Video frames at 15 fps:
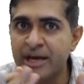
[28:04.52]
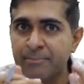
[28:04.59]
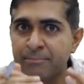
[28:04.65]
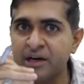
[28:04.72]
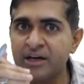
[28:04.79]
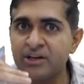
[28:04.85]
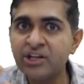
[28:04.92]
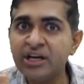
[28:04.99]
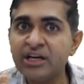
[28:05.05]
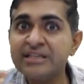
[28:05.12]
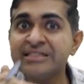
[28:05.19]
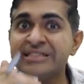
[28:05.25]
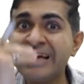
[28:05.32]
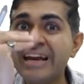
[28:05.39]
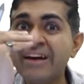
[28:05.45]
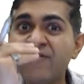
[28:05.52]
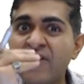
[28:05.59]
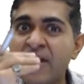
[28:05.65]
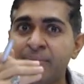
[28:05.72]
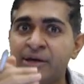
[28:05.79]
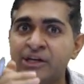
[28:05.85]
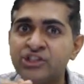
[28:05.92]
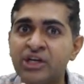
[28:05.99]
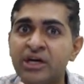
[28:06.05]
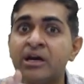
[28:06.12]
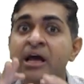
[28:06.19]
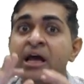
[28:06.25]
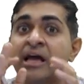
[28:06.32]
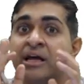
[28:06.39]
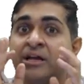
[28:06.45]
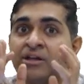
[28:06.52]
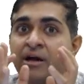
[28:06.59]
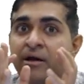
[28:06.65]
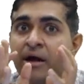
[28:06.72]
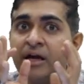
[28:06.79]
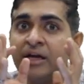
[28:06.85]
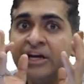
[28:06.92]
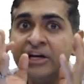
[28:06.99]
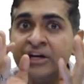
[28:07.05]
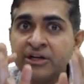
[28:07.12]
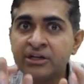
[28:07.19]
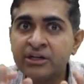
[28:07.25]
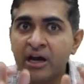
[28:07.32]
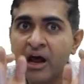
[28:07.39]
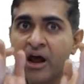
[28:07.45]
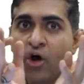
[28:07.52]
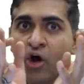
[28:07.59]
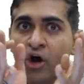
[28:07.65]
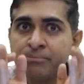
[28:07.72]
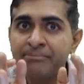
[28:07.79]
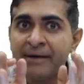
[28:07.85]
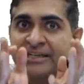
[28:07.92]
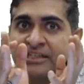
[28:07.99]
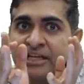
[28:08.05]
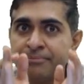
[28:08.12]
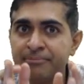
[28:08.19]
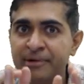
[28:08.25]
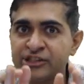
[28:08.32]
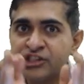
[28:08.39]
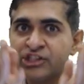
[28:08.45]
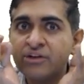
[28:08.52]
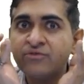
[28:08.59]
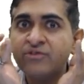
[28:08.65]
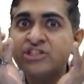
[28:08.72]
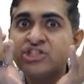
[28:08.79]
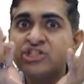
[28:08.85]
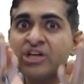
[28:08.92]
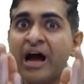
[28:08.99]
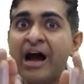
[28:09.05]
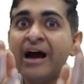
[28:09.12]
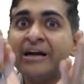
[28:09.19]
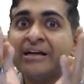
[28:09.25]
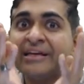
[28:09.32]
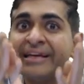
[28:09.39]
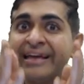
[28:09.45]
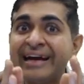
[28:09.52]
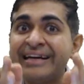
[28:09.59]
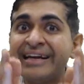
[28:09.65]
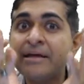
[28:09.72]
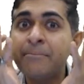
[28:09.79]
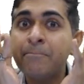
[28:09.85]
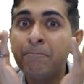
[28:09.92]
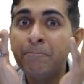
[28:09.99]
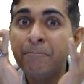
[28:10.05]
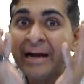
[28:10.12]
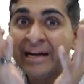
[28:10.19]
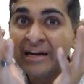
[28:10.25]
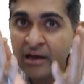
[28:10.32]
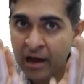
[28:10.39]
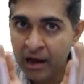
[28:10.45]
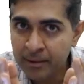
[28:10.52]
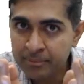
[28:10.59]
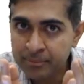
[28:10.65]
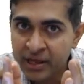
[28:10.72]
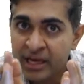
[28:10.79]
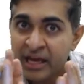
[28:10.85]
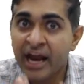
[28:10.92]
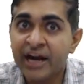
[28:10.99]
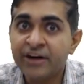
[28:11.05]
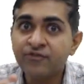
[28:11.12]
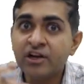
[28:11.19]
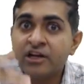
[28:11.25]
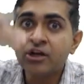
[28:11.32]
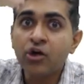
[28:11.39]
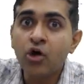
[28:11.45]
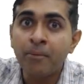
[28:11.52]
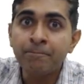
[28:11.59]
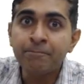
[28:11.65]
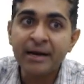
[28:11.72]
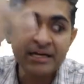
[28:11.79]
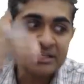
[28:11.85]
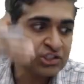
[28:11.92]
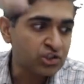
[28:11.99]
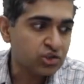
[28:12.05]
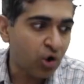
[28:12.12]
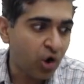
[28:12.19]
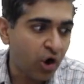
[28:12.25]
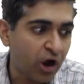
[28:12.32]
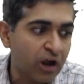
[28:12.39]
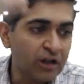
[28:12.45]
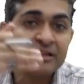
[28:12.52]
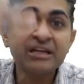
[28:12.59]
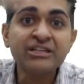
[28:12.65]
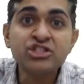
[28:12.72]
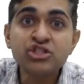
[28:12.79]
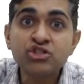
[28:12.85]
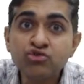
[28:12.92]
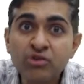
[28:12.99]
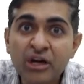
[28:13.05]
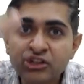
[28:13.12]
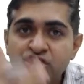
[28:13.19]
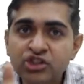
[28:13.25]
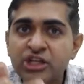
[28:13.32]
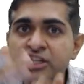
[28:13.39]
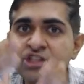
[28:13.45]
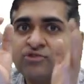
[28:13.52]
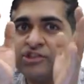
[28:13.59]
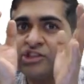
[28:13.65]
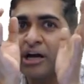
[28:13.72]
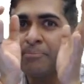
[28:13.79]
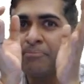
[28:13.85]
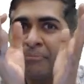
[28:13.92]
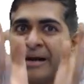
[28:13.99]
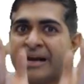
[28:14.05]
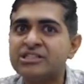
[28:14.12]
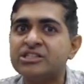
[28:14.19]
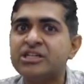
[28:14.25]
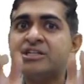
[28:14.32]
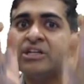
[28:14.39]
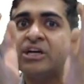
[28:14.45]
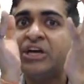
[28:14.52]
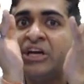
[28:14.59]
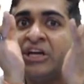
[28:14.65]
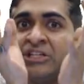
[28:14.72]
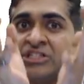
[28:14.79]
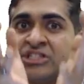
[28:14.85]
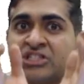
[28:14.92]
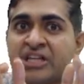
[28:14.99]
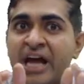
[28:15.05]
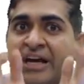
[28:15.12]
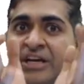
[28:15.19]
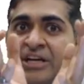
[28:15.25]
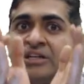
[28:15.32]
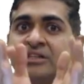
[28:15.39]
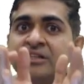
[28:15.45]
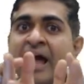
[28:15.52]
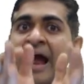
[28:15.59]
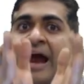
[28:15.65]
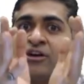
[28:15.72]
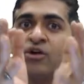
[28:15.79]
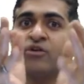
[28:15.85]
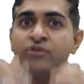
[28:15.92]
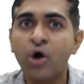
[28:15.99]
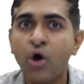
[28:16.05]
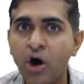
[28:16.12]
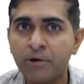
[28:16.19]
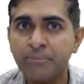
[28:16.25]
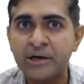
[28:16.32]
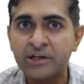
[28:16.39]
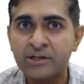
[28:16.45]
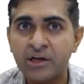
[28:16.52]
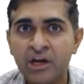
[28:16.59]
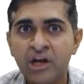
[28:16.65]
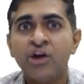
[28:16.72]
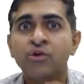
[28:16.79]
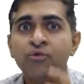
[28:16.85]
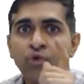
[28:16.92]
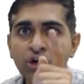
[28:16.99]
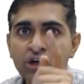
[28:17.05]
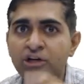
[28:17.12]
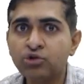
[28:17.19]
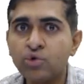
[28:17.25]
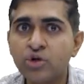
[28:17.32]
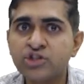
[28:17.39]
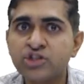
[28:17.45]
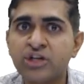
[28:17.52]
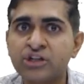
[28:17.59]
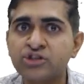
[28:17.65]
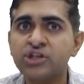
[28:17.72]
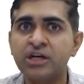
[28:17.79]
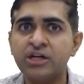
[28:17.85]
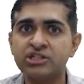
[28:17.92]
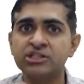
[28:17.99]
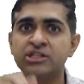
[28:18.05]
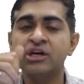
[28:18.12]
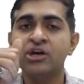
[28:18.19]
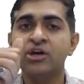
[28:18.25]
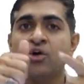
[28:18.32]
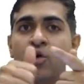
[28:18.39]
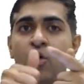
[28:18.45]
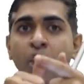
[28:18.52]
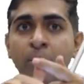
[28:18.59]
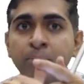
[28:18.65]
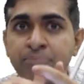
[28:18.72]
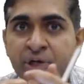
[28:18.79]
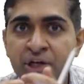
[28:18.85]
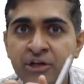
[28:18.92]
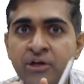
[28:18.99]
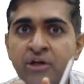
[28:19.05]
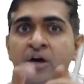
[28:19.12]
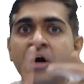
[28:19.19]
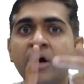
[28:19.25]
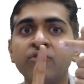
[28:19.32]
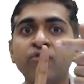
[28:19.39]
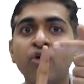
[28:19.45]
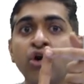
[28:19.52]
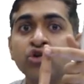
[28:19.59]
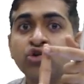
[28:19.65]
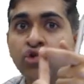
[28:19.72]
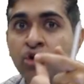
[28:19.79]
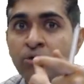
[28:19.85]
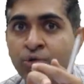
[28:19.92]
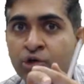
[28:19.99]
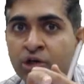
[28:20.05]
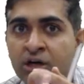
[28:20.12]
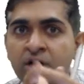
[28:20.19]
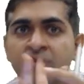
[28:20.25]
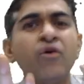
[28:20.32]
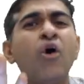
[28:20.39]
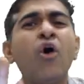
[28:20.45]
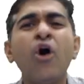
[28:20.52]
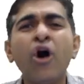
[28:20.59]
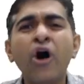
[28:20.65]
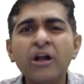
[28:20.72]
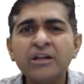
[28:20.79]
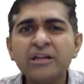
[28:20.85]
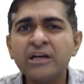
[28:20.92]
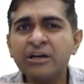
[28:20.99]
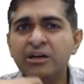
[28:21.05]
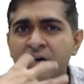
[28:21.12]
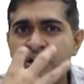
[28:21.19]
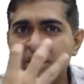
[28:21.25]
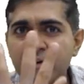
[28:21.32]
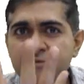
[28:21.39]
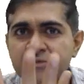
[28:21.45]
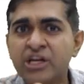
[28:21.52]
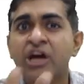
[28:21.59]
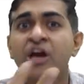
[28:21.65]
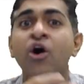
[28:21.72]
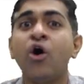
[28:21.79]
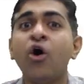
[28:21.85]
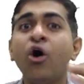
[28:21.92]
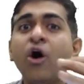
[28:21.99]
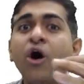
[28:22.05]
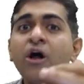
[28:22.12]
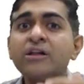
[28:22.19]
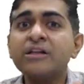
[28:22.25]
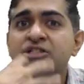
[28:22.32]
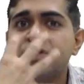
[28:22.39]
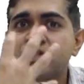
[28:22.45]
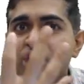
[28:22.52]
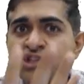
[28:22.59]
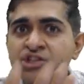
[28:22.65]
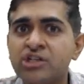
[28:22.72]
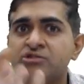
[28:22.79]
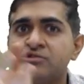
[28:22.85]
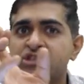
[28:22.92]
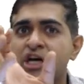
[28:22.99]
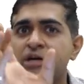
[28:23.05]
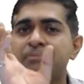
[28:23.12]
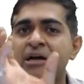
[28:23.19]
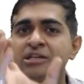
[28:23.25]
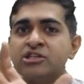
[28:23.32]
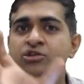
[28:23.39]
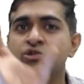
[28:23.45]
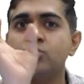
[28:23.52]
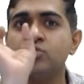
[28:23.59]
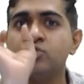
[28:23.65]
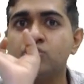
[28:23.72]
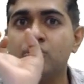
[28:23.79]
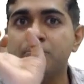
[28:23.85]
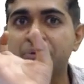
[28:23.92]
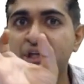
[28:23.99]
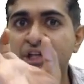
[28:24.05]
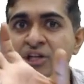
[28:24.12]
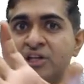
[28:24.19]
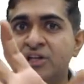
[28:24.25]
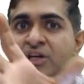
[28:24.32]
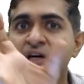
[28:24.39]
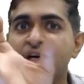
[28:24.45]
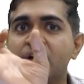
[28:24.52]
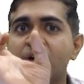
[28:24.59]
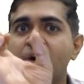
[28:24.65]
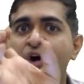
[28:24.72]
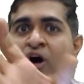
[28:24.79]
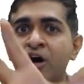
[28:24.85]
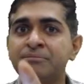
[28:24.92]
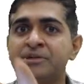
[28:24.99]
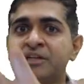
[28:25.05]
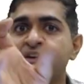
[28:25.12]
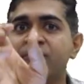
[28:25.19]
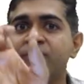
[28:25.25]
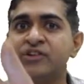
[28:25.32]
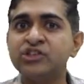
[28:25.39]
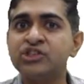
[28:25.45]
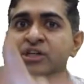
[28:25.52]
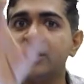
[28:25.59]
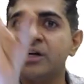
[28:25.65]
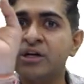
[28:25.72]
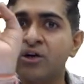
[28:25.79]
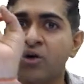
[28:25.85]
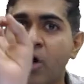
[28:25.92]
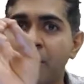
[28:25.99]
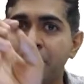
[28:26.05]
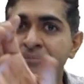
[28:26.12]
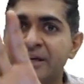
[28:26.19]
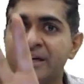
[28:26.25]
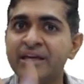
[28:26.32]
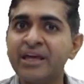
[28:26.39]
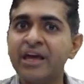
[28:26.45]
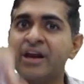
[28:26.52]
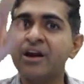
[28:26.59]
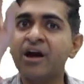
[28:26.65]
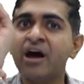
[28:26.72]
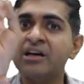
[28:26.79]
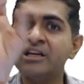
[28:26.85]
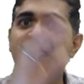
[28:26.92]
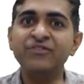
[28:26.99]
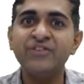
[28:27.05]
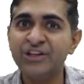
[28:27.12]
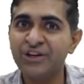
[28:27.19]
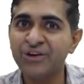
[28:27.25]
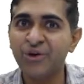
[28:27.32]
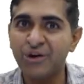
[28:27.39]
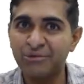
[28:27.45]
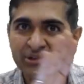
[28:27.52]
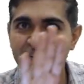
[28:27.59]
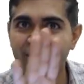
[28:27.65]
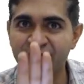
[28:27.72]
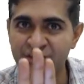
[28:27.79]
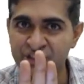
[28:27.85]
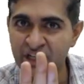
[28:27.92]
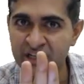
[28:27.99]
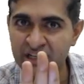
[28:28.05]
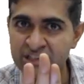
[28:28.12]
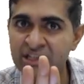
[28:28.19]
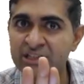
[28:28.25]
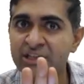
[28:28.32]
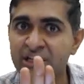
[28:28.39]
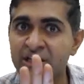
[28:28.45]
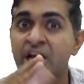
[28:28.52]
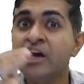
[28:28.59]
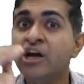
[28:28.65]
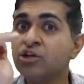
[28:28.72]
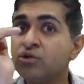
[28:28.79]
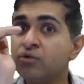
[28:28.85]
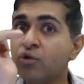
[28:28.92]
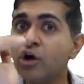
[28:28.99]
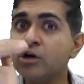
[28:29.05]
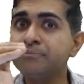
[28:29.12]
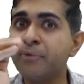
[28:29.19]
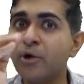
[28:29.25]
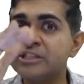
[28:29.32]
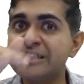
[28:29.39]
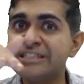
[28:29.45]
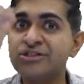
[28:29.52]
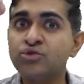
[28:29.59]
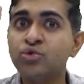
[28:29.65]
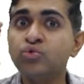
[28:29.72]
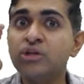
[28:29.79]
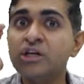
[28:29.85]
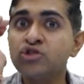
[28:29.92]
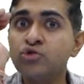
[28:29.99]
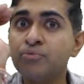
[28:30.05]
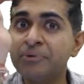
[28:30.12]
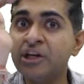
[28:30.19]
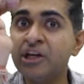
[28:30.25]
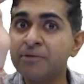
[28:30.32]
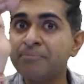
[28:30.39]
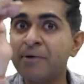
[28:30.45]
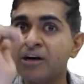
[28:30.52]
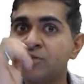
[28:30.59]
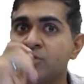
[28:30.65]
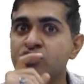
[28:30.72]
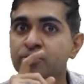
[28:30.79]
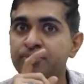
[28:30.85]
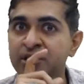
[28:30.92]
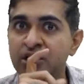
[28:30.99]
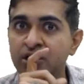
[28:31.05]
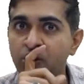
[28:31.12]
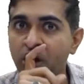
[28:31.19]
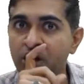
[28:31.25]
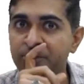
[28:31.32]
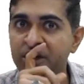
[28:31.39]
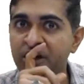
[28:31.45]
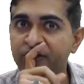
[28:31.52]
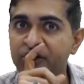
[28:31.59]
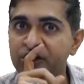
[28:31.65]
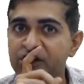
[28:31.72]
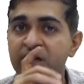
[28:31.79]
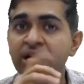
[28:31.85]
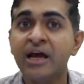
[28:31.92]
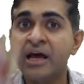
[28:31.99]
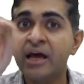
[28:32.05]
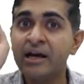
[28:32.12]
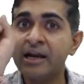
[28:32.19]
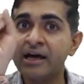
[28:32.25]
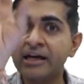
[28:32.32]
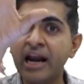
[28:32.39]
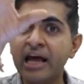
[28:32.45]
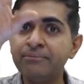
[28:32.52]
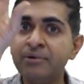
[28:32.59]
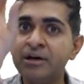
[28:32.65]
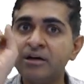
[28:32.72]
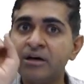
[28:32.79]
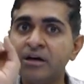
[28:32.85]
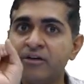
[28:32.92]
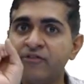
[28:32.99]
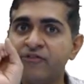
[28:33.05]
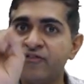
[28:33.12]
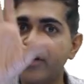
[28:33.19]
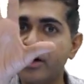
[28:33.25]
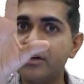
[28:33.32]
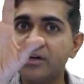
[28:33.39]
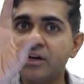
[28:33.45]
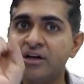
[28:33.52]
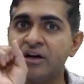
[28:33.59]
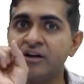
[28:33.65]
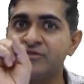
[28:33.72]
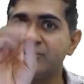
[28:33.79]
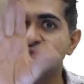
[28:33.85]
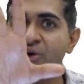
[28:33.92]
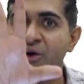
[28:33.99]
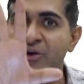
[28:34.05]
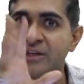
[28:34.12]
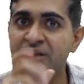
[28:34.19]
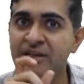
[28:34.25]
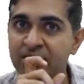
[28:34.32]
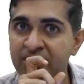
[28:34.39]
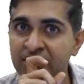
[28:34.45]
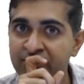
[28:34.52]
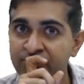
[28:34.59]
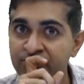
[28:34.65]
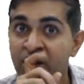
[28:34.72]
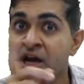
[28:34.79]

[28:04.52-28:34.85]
chamber and there is inflammation, the intraorbital pressure will start getting built up and will compress all the structures which are present inside that of the orbit. What are those structures? Optic nerve, oculomotor nerve, all the nerves, all the structures which are passing through superior orbital fissure, optic canal, inferior orbital fissure, isn't it? So what passes through the superior part of superior orbital fissure? Lacrimal nerve, frontal nerve, trochlear nerve.